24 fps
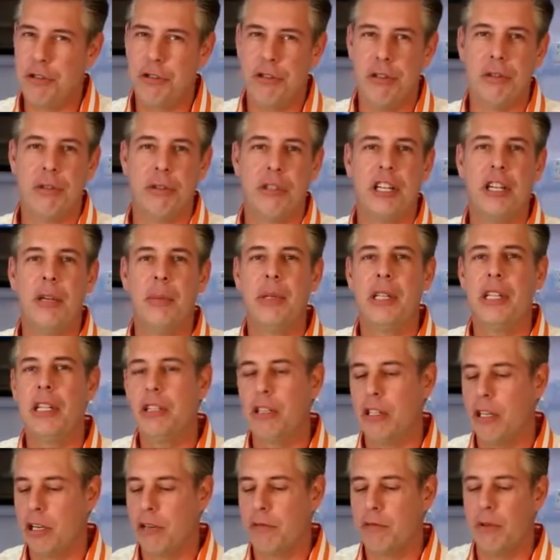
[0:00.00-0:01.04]
true.
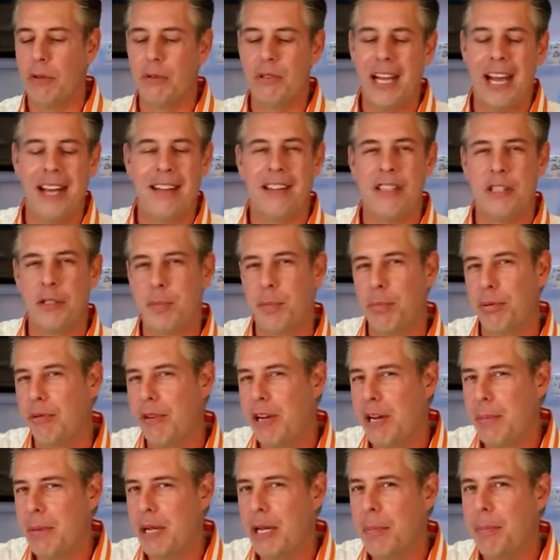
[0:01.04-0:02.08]
Kimberly-Clark rolled out this
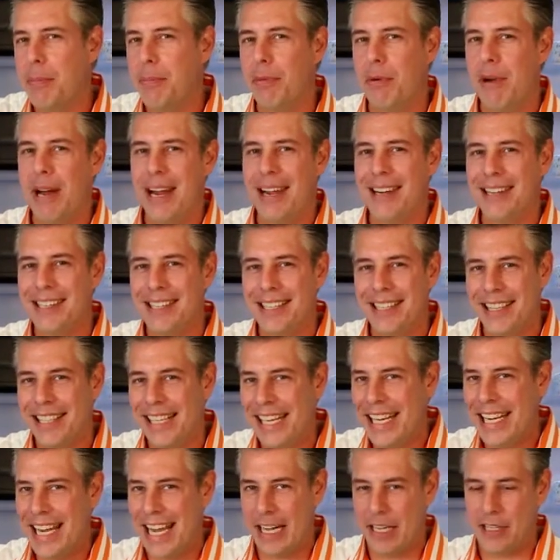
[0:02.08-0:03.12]
premium brand
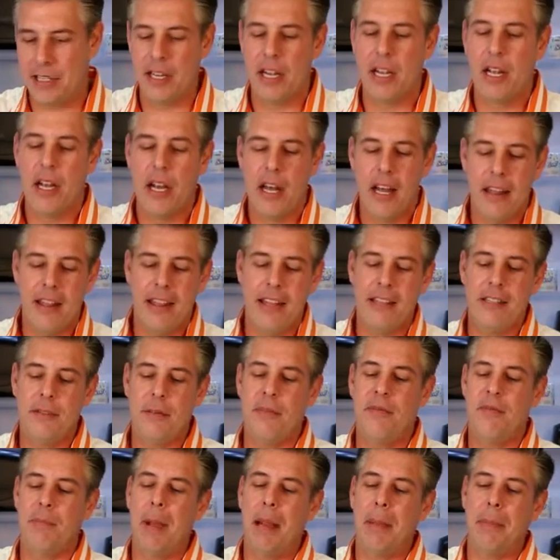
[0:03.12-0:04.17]
Kleenex. This
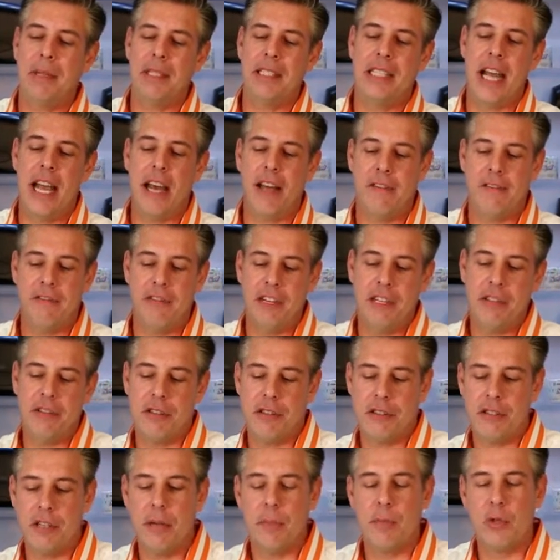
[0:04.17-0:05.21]
paper towel
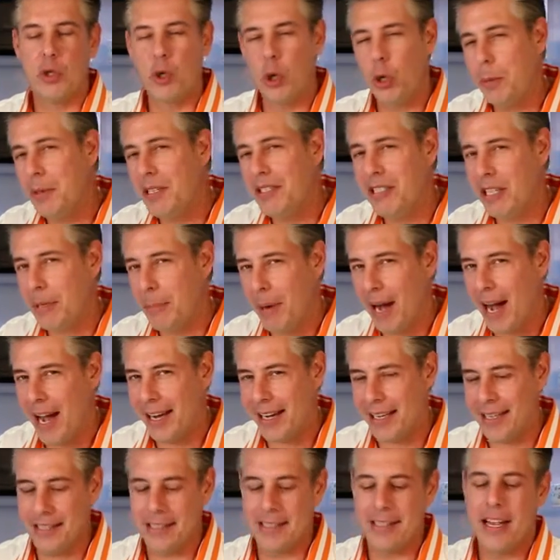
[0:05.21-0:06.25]
features absorbency
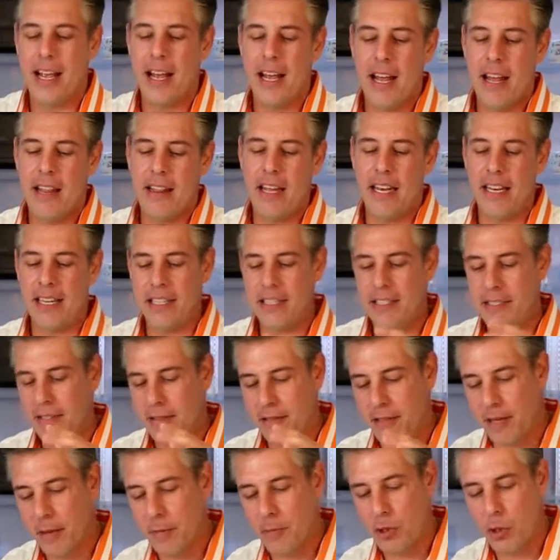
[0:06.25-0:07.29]
pockets that
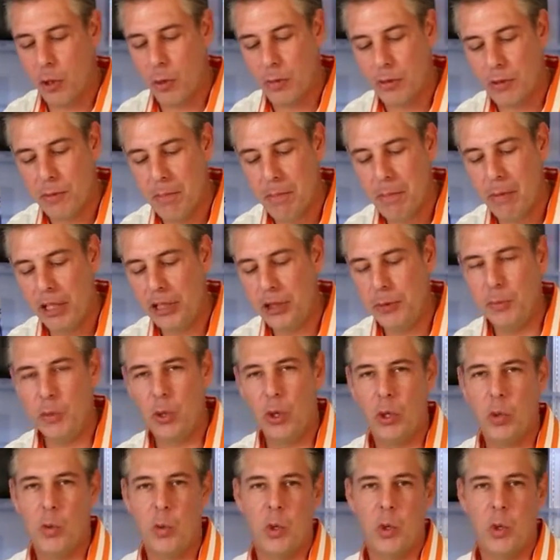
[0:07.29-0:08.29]
absorbs much more